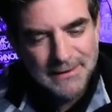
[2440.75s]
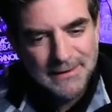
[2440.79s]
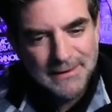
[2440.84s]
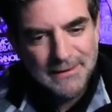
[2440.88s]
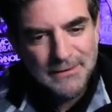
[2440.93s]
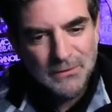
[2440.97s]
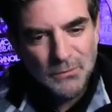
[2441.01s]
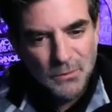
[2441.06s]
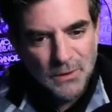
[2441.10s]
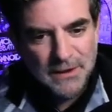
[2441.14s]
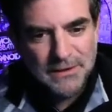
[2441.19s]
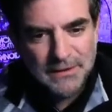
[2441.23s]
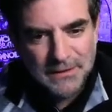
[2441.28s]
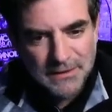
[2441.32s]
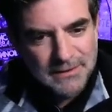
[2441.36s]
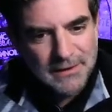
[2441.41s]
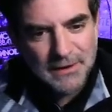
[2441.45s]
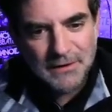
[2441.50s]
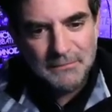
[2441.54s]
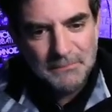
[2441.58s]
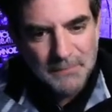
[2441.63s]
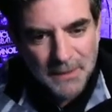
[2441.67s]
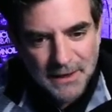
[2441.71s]
with
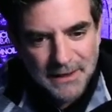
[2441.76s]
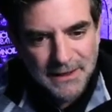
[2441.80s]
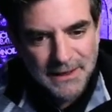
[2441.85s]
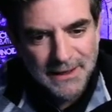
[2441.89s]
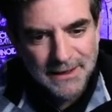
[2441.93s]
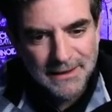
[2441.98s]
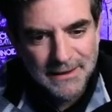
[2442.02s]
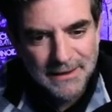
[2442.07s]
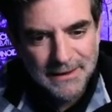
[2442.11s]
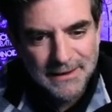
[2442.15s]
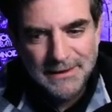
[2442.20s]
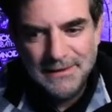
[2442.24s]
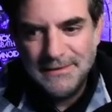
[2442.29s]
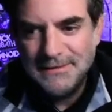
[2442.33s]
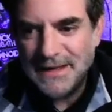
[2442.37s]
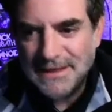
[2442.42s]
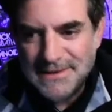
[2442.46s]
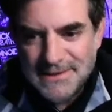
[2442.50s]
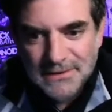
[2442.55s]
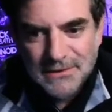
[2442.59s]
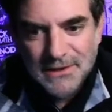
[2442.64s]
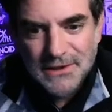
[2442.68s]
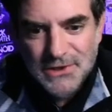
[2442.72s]
their money.
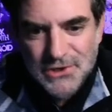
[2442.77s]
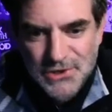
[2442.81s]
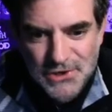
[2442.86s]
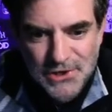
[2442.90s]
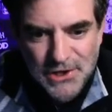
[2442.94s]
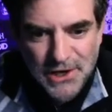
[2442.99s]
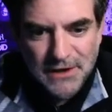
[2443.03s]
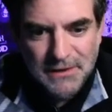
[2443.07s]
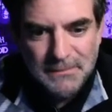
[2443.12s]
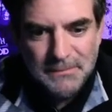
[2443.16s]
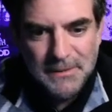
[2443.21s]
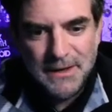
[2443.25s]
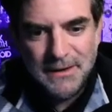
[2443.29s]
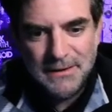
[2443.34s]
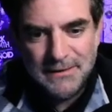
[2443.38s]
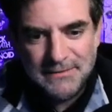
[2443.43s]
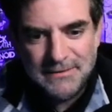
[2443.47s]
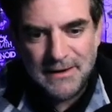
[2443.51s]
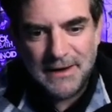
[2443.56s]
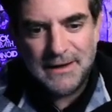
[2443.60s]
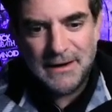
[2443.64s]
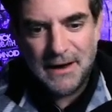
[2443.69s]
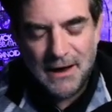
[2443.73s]
That's a legitimate
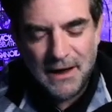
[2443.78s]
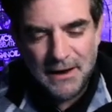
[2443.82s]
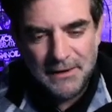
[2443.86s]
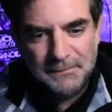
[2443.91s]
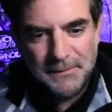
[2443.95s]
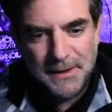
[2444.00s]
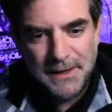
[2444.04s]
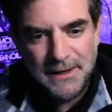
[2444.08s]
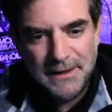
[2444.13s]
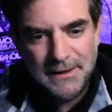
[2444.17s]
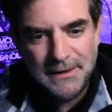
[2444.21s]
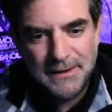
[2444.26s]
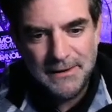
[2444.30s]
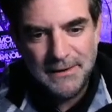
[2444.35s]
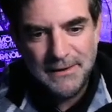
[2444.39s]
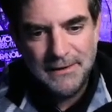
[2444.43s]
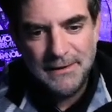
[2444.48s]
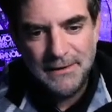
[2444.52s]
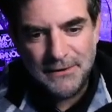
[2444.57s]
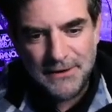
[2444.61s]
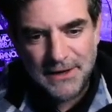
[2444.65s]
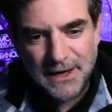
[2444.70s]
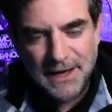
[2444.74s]
dichotomy.
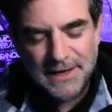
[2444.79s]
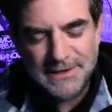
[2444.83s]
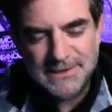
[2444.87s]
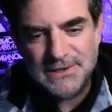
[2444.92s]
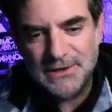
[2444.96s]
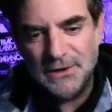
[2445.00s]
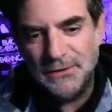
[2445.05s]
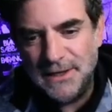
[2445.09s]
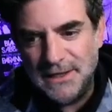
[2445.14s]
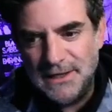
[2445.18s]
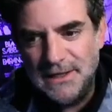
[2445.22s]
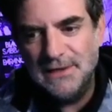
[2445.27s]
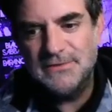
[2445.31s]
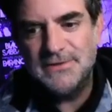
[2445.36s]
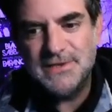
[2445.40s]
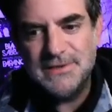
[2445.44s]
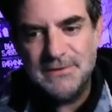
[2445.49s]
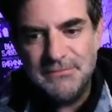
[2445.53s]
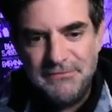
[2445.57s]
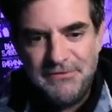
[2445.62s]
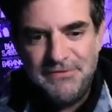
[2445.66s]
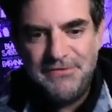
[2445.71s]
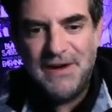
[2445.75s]
Okay, so it gives
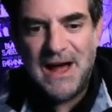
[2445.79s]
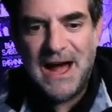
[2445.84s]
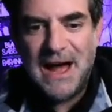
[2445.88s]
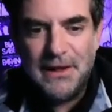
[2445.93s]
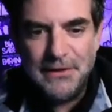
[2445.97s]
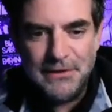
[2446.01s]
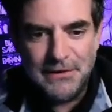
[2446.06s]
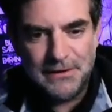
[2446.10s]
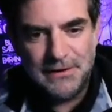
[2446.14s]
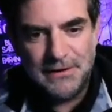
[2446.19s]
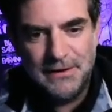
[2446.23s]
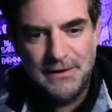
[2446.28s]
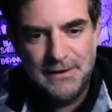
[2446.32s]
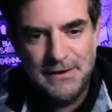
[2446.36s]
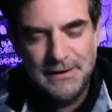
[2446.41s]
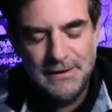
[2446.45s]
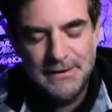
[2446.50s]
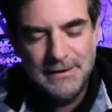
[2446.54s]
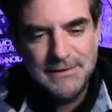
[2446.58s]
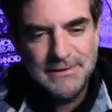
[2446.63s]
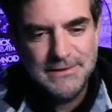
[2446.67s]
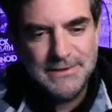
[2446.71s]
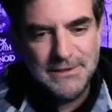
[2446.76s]
some valor
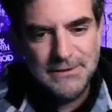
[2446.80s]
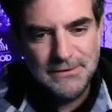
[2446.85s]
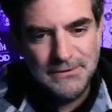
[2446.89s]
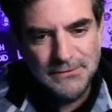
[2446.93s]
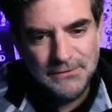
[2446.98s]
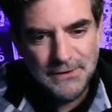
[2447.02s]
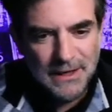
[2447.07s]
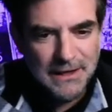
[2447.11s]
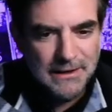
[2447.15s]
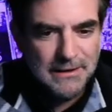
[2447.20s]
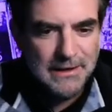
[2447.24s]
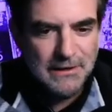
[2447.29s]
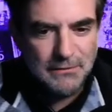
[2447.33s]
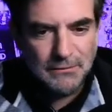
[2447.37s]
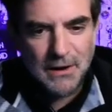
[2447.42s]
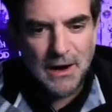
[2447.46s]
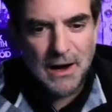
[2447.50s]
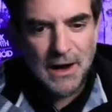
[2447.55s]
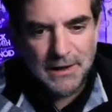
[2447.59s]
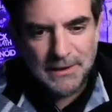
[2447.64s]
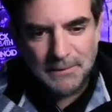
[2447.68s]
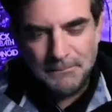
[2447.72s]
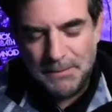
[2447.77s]
to indie
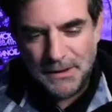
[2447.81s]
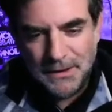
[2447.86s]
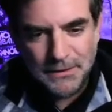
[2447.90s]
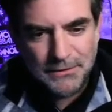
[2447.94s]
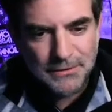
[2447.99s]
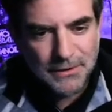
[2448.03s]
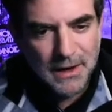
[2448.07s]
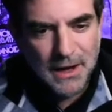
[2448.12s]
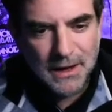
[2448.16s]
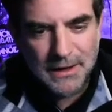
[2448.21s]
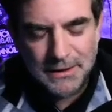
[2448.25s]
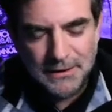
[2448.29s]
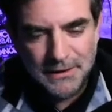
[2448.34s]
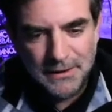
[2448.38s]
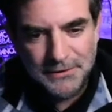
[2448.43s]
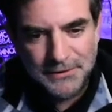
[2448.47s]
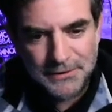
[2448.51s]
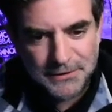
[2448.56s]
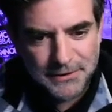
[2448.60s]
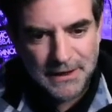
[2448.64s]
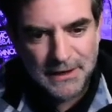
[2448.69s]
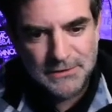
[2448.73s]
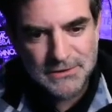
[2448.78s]
rock and punk rock and
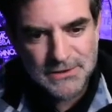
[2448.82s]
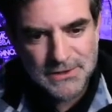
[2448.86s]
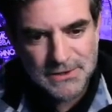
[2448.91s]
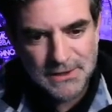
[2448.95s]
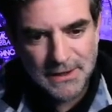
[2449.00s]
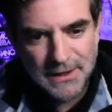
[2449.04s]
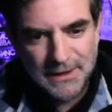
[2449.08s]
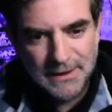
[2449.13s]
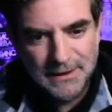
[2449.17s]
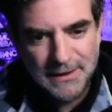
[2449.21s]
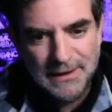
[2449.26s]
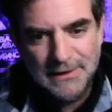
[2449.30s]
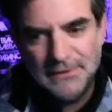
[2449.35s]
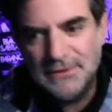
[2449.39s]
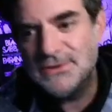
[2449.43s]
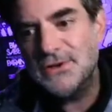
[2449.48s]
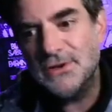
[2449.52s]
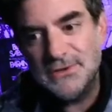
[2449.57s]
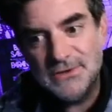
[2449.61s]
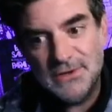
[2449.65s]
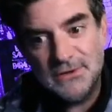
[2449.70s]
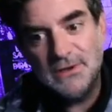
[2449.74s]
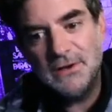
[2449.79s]
underground shit. There's
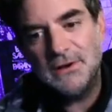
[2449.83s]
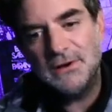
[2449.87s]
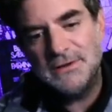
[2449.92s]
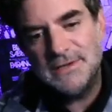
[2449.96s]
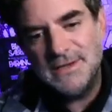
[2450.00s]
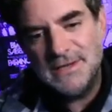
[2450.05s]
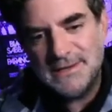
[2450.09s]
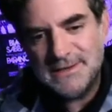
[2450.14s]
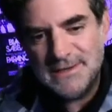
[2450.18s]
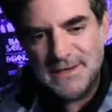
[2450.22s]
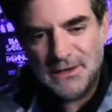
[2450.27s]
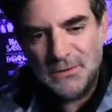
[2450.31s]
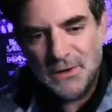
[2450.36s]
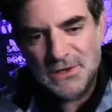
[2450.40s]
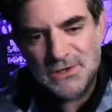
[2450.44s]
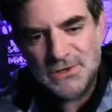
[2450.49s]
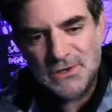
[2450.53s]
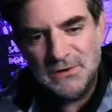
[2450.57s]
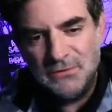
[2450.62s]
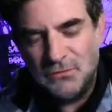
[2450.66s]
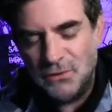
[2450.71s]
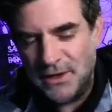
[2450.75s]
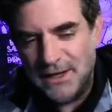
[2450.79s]
also the artistic
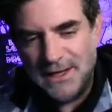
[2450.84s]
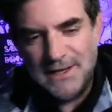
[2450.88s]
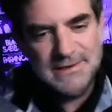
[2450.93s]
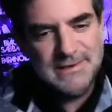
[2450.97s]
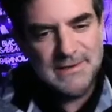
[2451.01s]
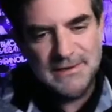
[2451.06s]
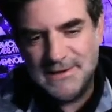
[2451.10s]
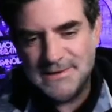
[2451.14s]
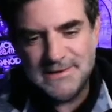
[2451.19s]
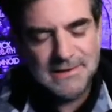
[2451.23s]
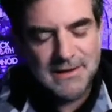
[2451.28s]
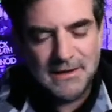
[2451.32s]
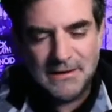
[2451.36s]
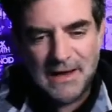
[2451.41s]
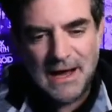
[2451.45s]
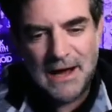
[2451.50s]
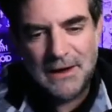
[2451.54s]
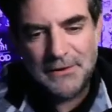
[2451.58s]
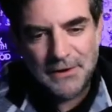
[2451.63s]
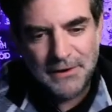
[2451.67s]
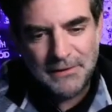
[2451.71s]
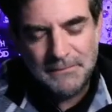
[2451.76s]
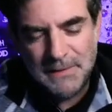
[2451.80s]
question of what is and isn't
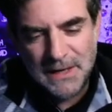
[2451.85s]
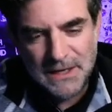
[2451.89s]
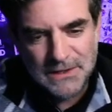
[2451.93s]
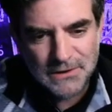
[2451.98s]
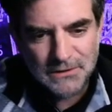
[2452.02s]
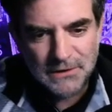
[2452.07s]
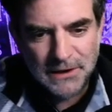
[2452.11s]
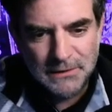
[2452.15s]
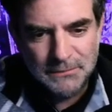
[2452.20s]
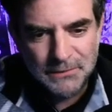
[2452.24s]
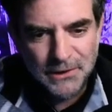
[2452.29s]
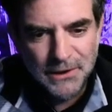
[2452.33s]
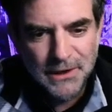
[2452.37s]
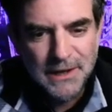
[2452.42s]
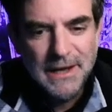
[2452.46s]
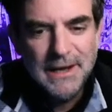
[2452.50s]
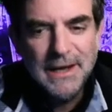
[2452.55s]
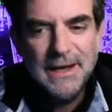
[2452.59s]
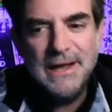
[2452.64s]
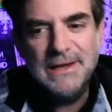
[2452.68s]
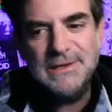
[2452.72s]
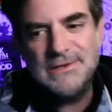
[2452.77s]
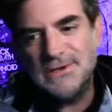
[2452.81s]
allowed on a major label.
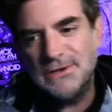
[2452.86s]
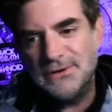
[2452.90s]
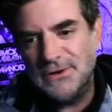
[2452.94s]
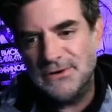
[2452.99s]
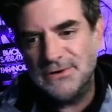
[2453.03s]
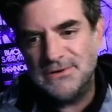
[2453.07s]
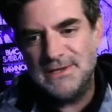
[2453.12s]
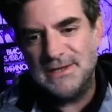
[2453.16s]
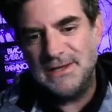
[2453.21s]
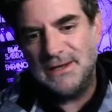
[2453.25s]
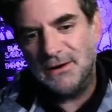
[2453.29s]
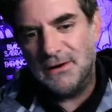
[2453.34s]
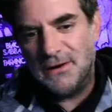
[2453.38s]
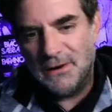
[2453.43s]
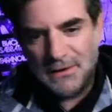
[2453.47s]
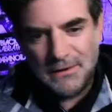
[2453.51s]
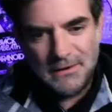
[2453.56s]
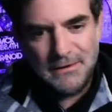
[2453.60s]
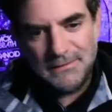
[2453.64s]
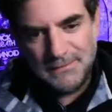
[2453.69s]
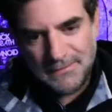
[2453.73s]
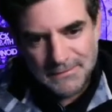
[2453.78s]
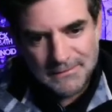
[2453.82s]
And so there's the
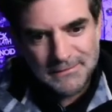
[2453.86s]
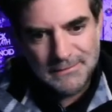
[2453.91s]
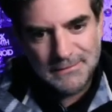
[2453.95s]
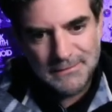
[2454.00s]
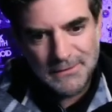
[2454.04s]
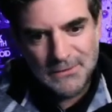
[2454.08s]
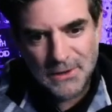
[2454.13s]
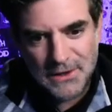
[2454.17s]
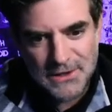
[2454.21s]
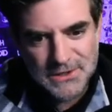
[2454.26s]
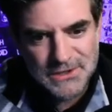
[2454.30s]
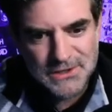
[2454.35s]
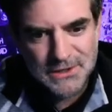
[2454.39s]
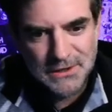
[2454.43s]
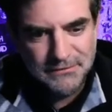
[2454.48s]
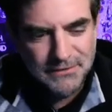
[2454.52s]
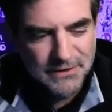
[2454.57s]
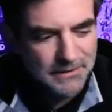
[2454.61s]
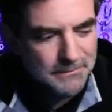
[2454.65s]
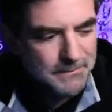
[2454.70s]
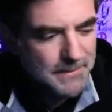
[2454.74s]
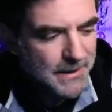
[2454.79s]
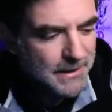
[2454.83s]
art question of
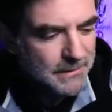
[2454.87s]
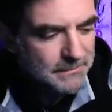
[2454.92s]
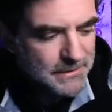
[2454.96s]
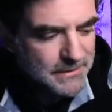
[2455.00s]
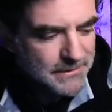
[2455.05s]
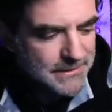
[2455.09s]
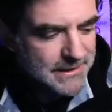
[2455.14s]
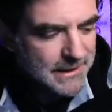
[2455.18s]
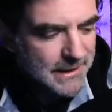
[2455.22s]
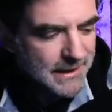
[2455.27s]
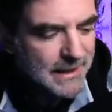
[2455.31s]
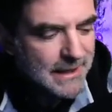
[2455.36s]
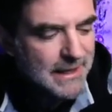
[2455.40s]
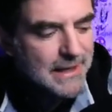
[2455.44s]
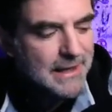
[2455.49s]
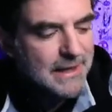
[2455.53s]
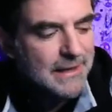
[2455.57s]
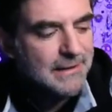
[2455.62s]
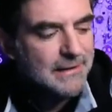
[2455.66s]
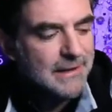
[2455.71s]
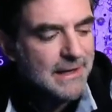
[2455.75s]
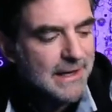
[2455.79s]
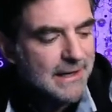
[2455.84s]
independent music.
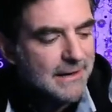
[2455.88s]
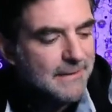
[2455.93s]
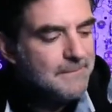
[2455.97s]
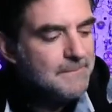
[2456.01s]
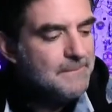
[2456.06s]
Like,